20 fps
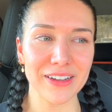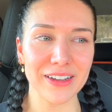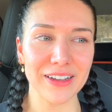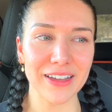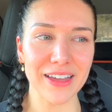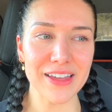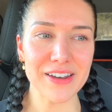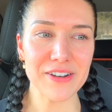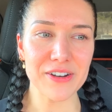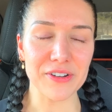
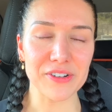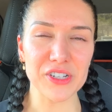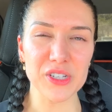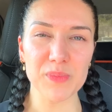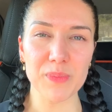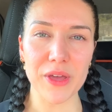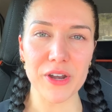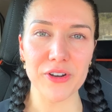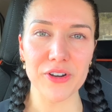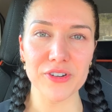I don't know, just
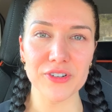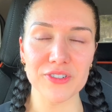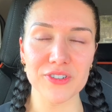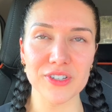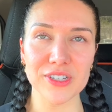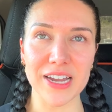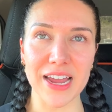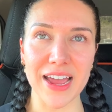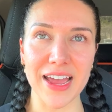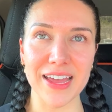better
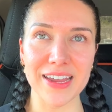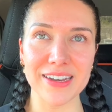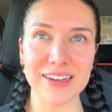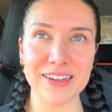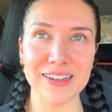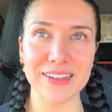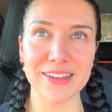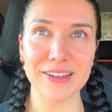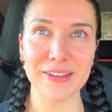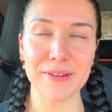
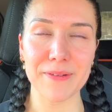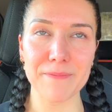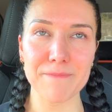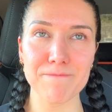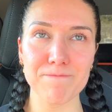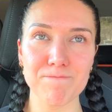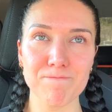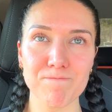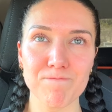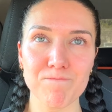understand.
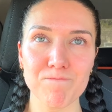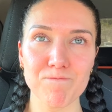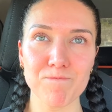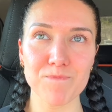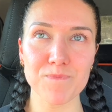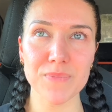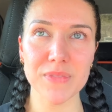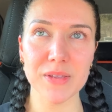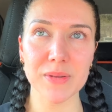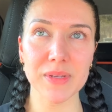
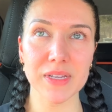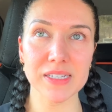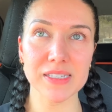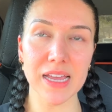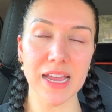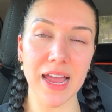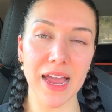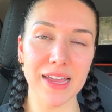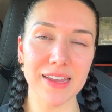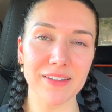Because
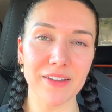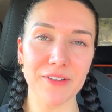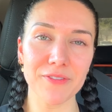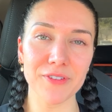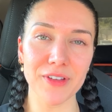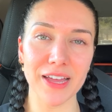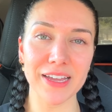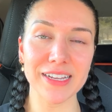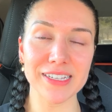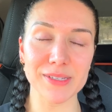I
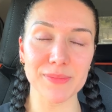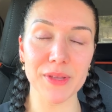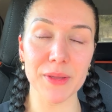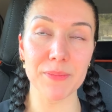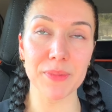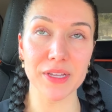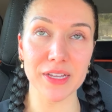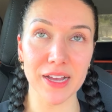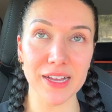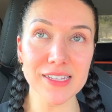guess I'm saying
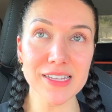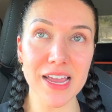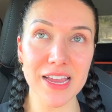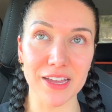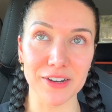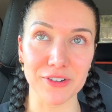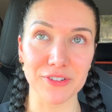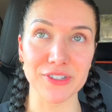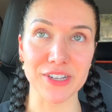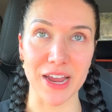because I
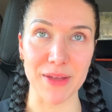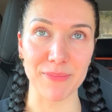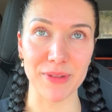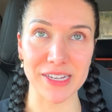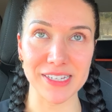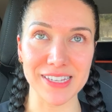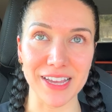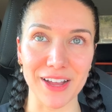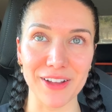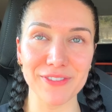understand
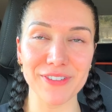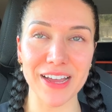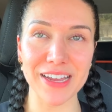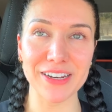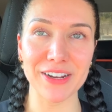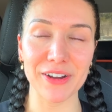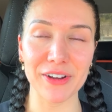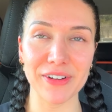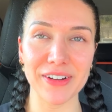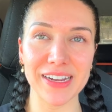myself, I
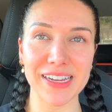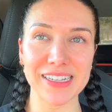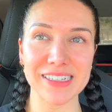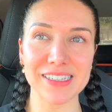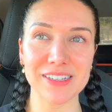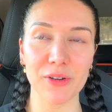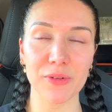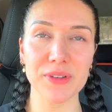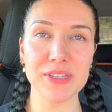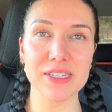know
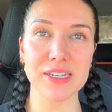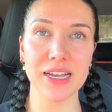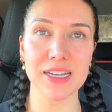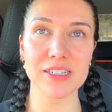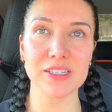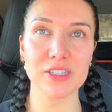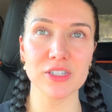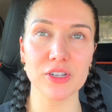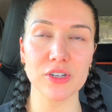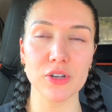it's always
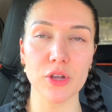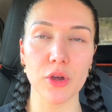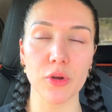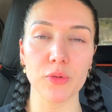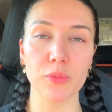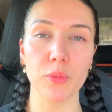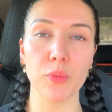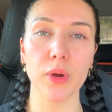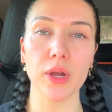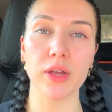nice to
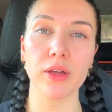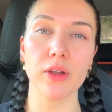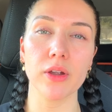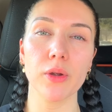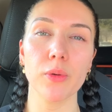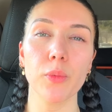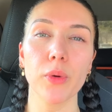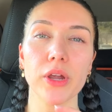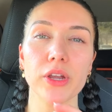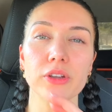know
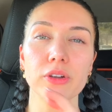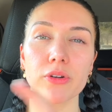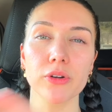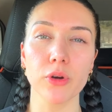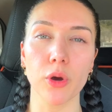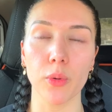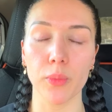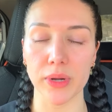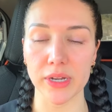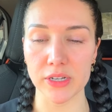where you're
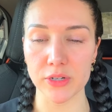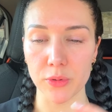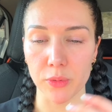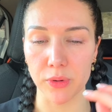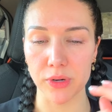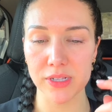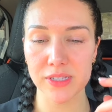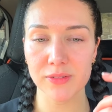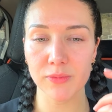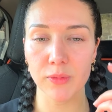going
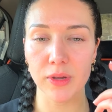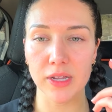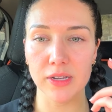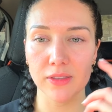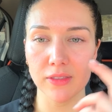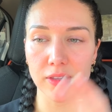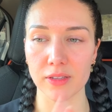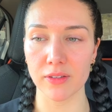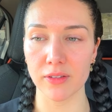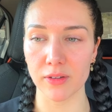towards,
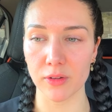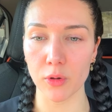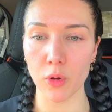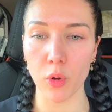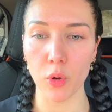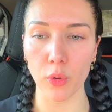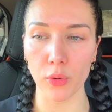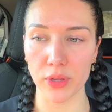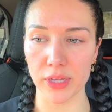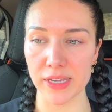what the
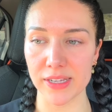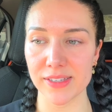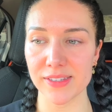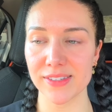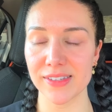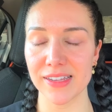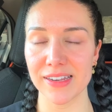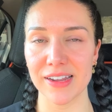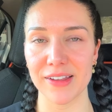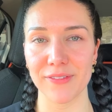goal
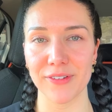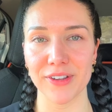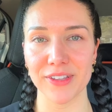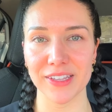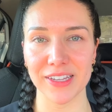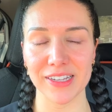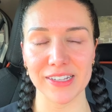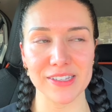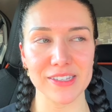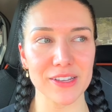is and everything.